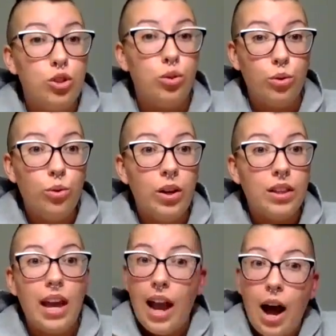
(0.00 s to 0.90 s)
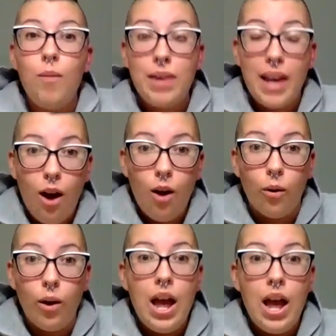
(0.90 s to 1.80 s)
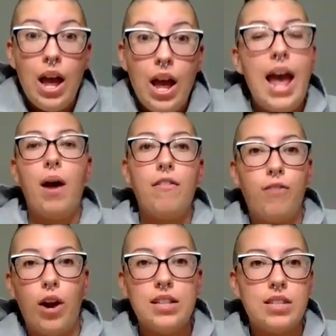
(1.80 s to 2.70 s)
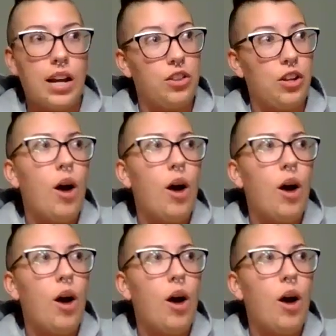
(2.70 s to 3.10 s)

But the family members who do, they help me out.